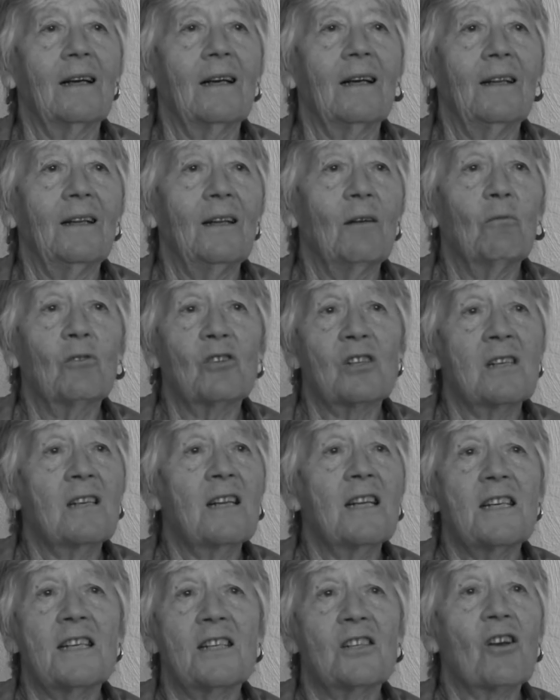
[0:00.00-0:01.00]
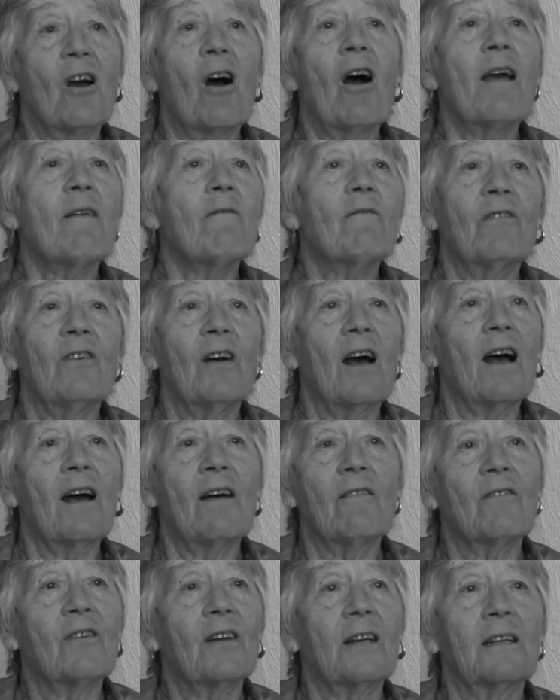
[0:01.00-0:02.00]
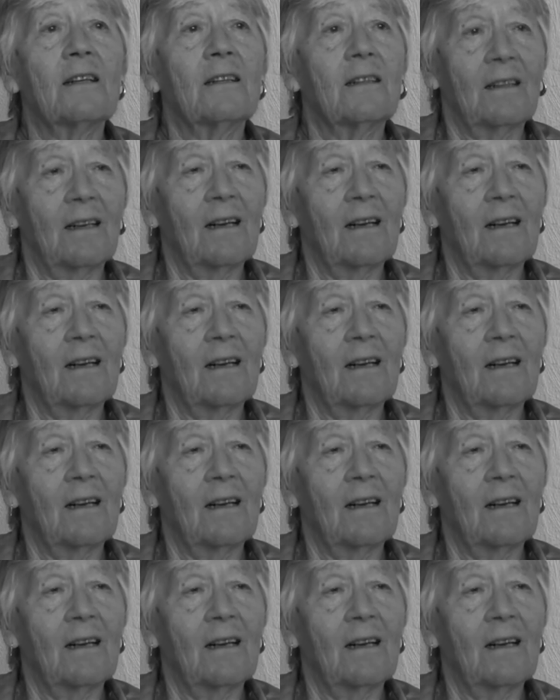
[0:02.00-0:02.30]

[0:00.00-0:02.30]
and there wasn't any time for having,